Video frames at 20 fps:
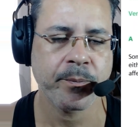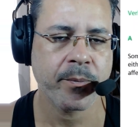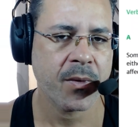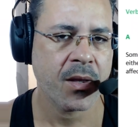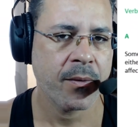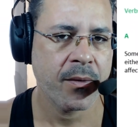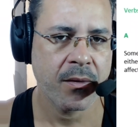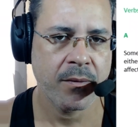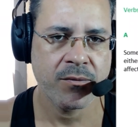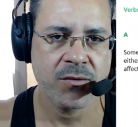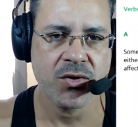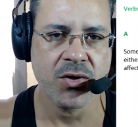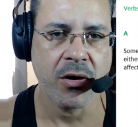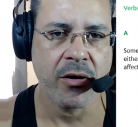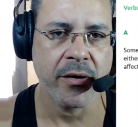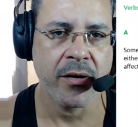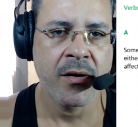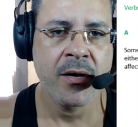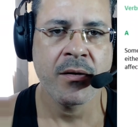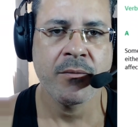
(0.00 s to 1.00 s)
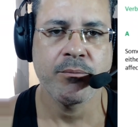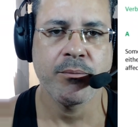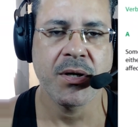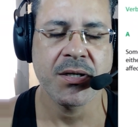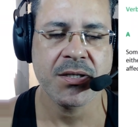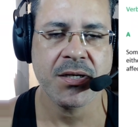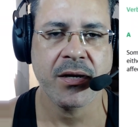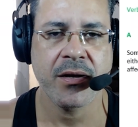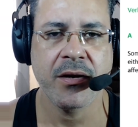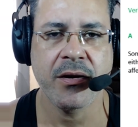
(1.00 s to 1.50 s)
sorry, but
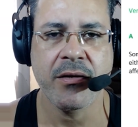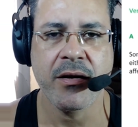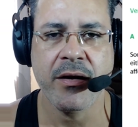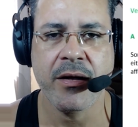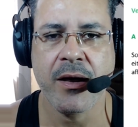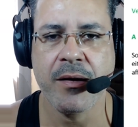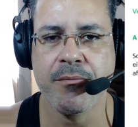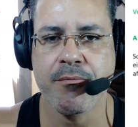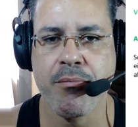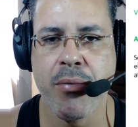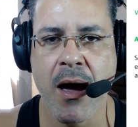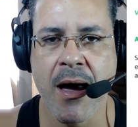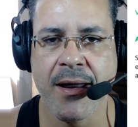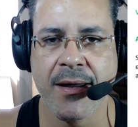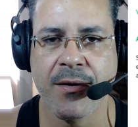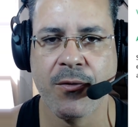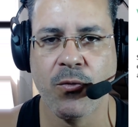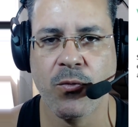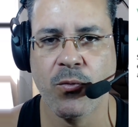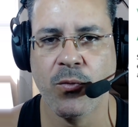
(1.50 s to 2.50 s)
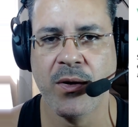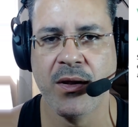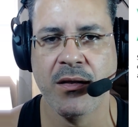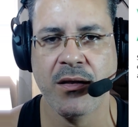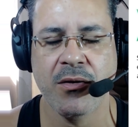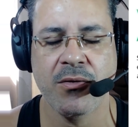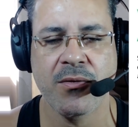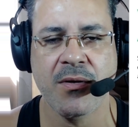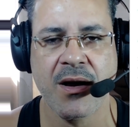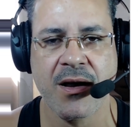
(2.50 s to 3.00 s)
here I am back with you
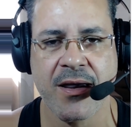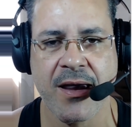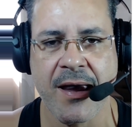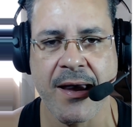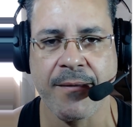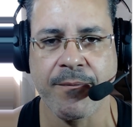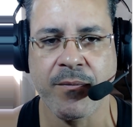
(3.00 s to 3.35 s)
again.